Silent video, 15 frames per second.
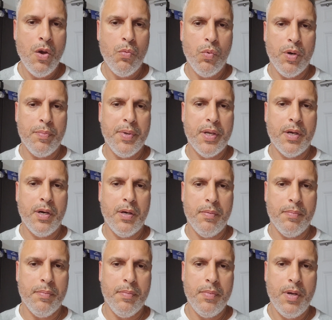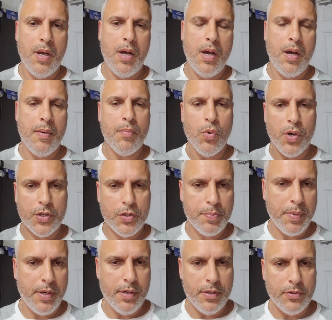when you become more
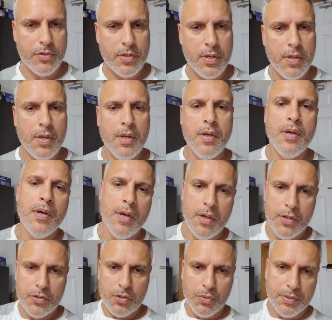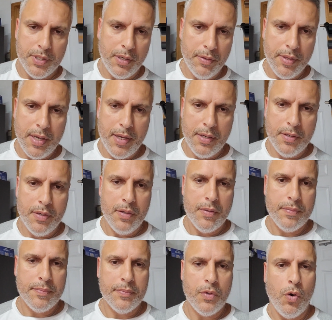experienced. So until then,
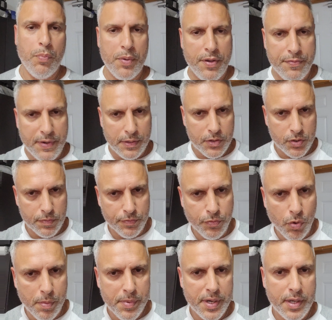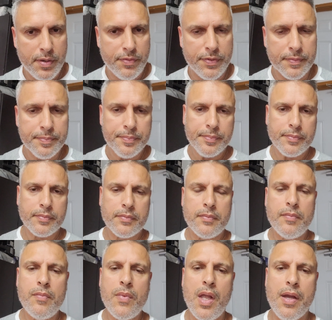hopefully you found this informative.
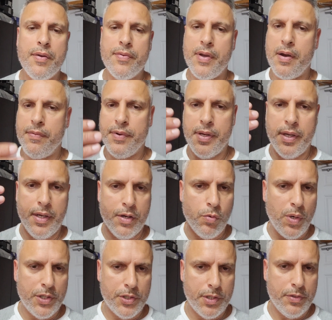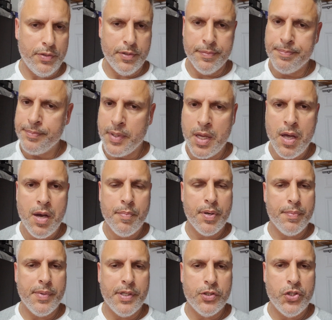If you have any questions, put
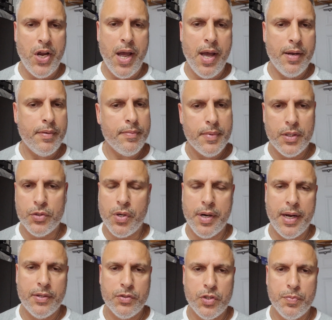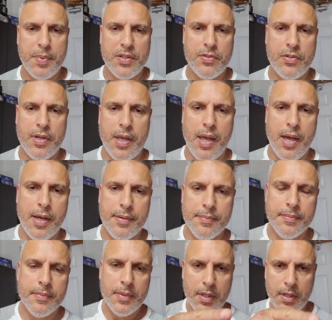them in the chat. I'll try to answer as best as I
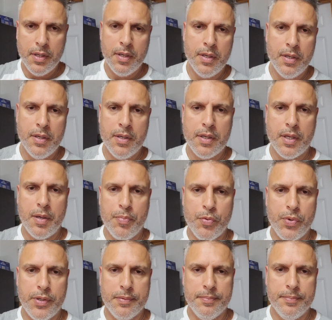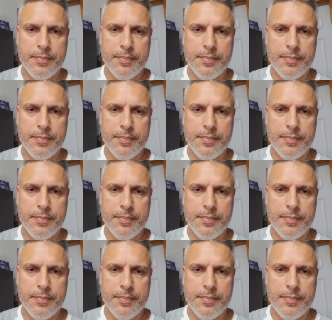can. Keep it real.